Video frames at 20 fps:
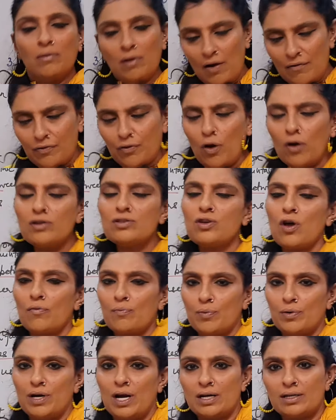Of course, of
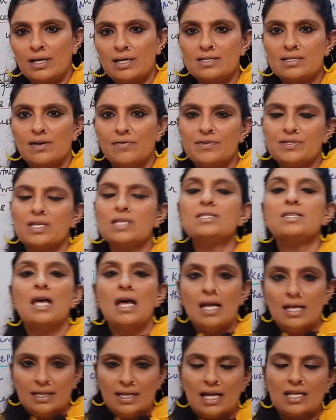product and services.
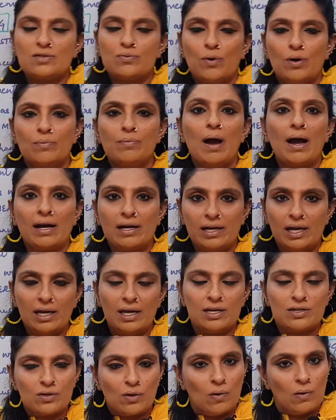That's what marketing
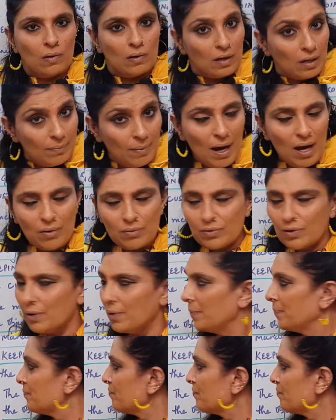is all about.